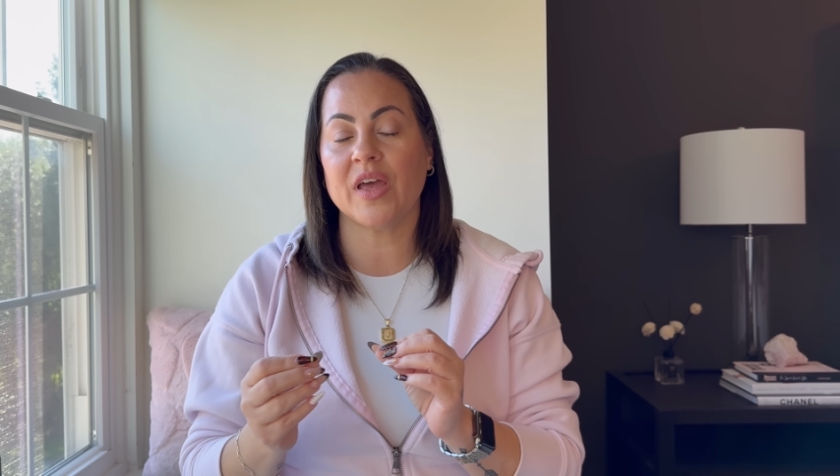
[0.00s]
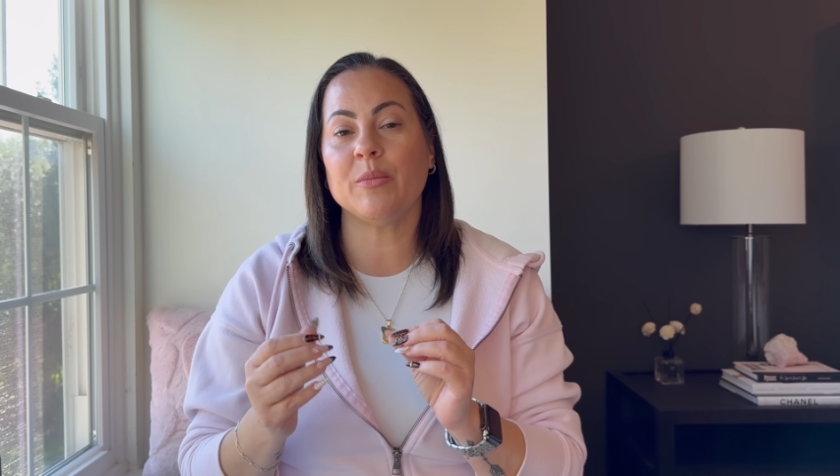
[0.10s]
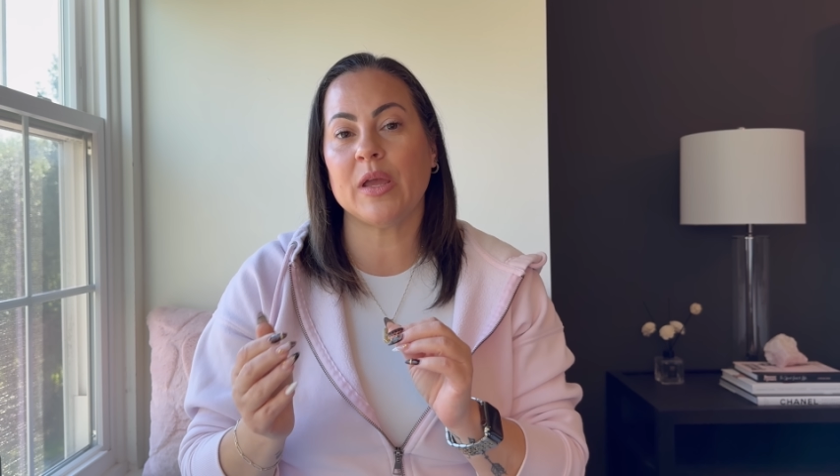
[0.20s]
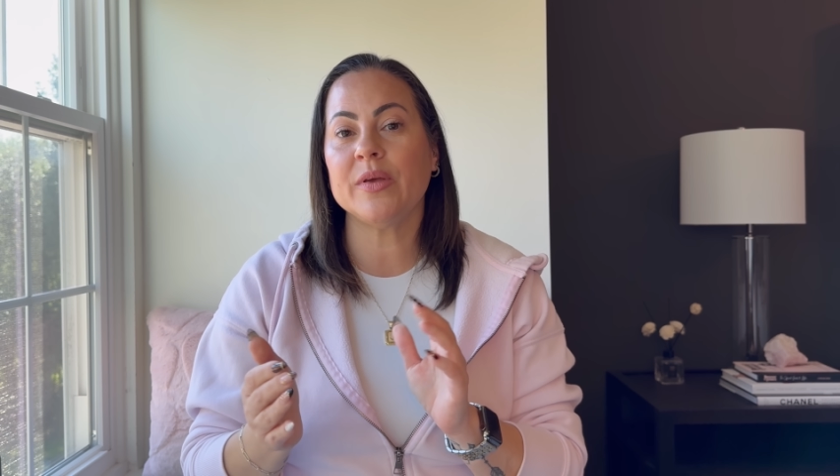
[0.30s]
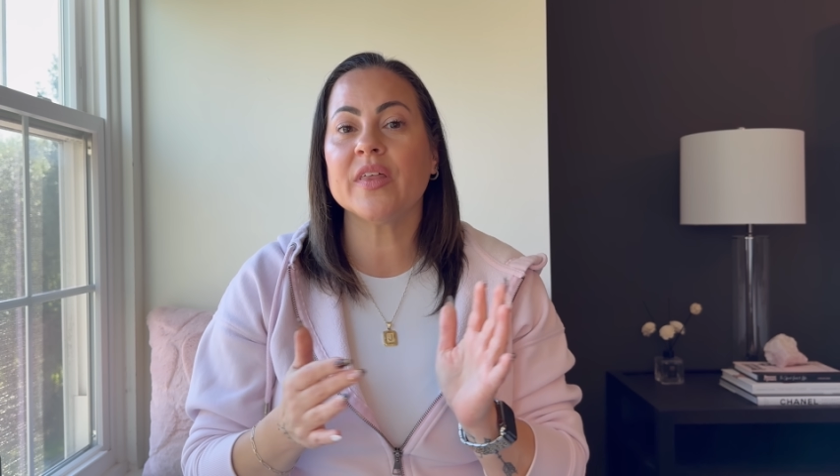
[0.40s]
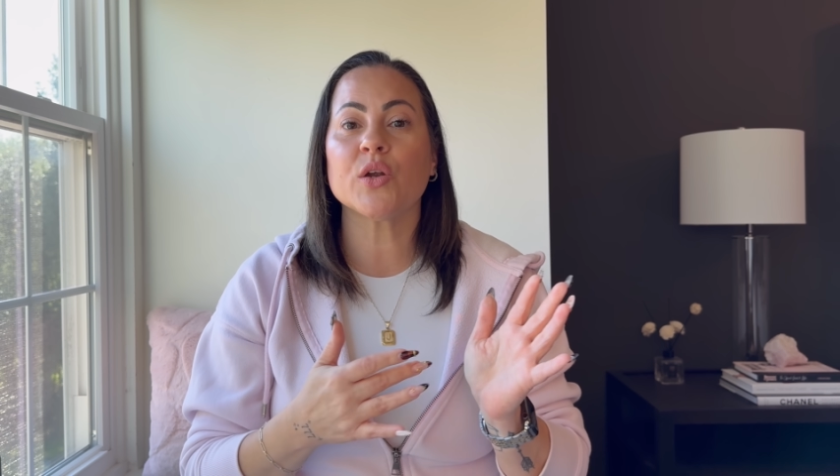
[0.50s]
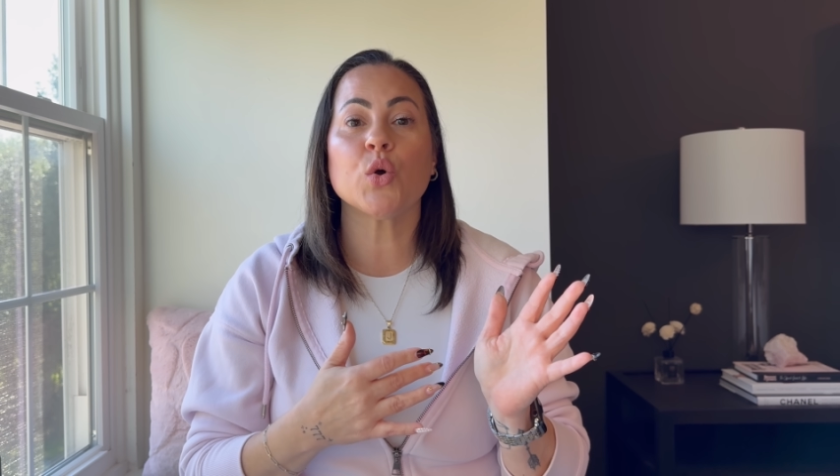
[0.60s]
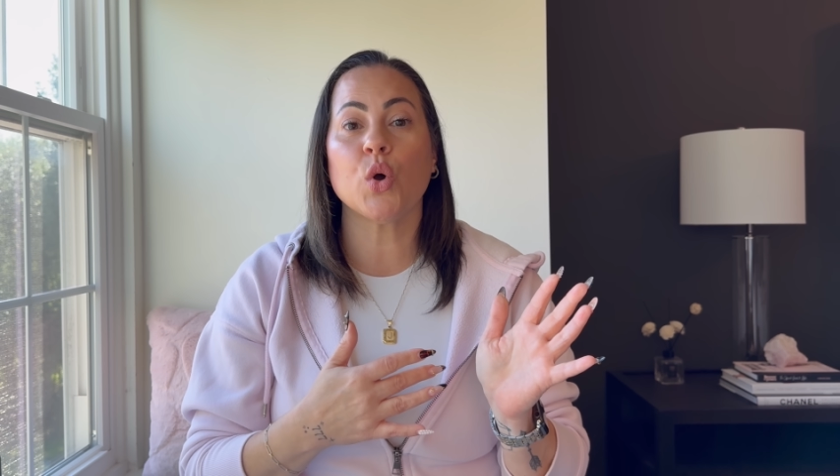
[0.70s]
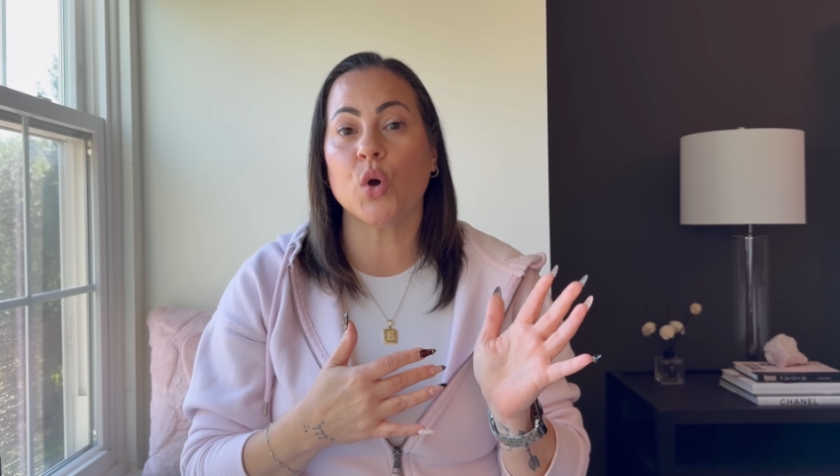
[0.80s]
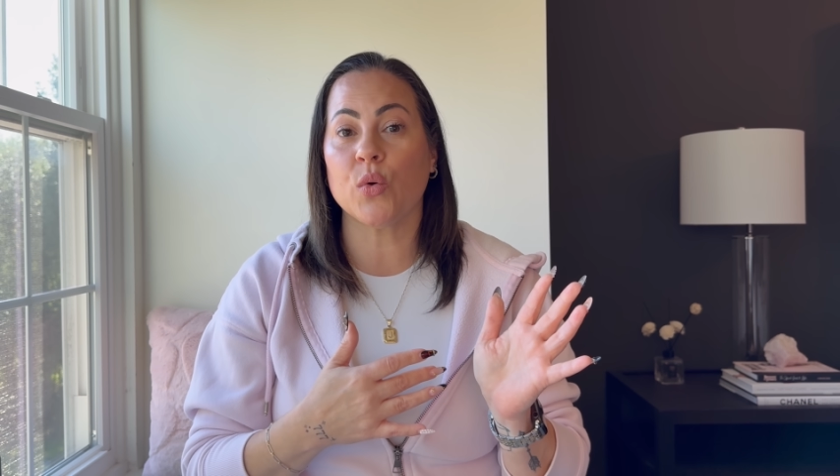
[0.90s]
and maybe that'll
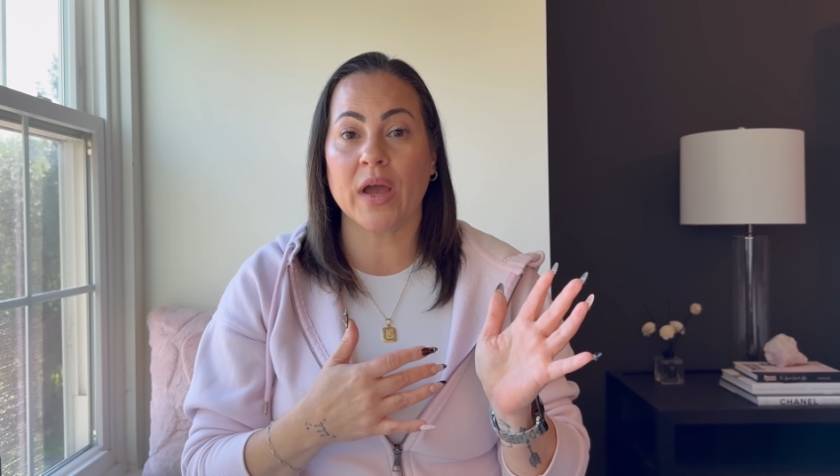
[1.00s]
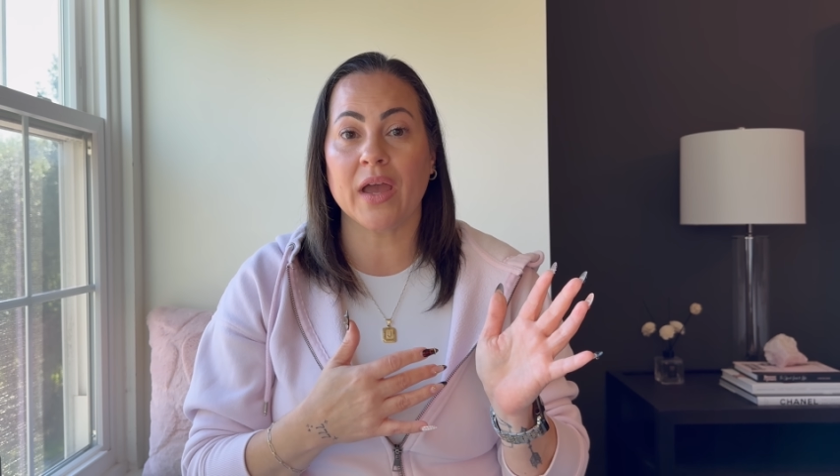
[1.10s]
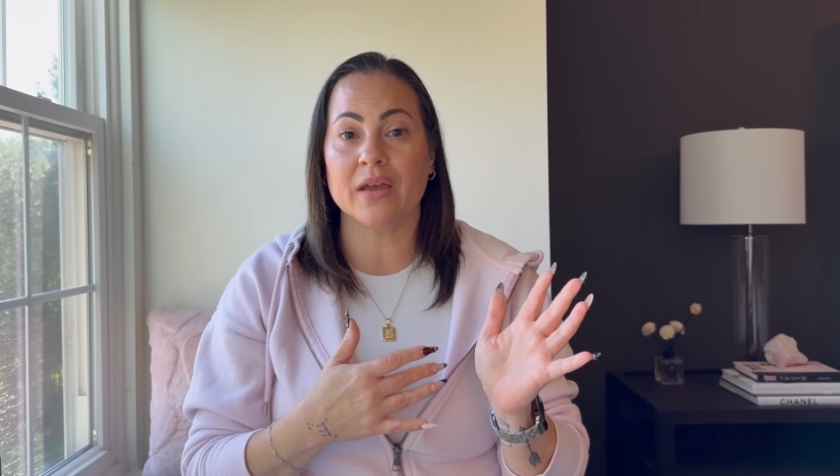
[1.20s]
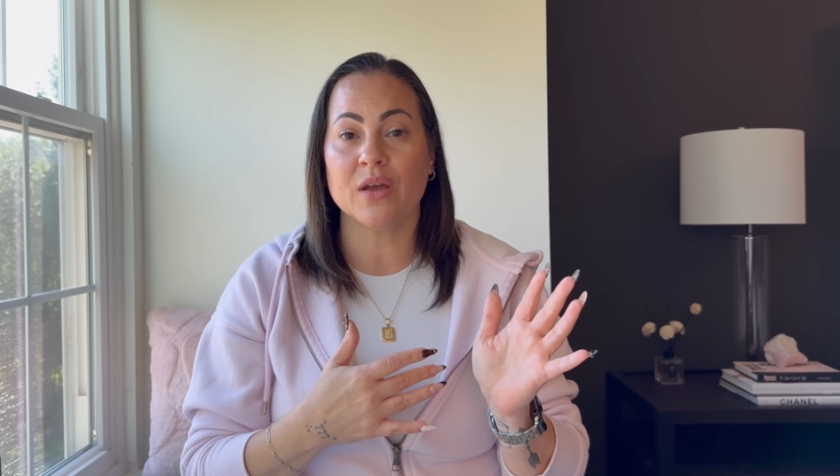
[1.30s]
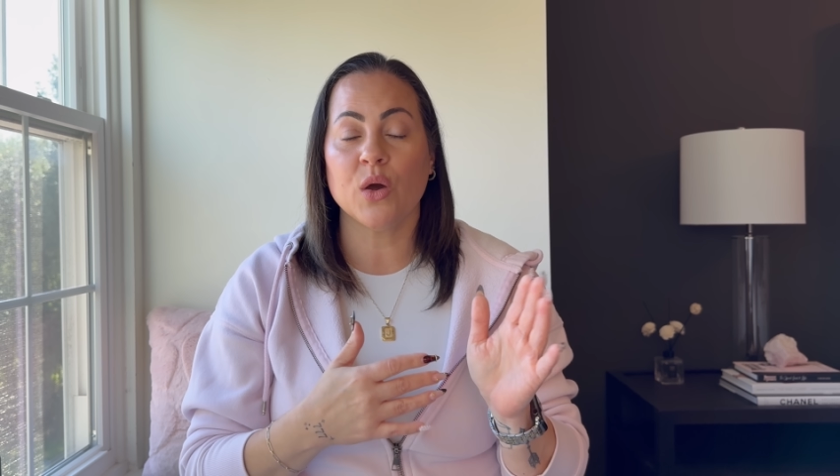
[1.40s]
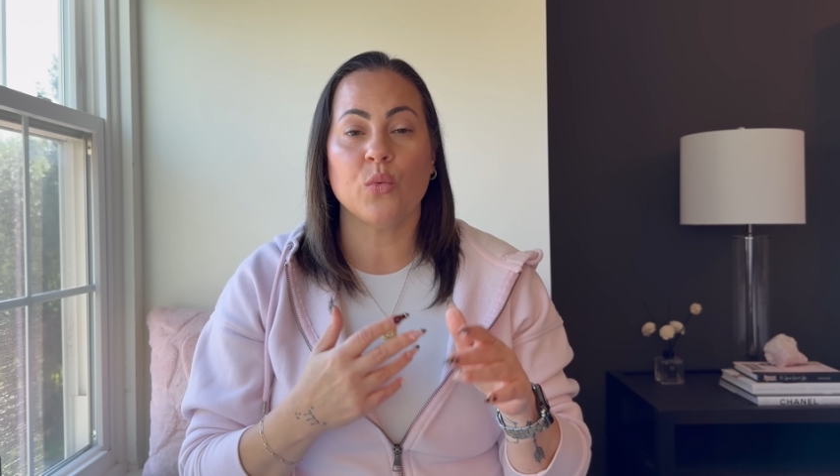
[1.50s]
go away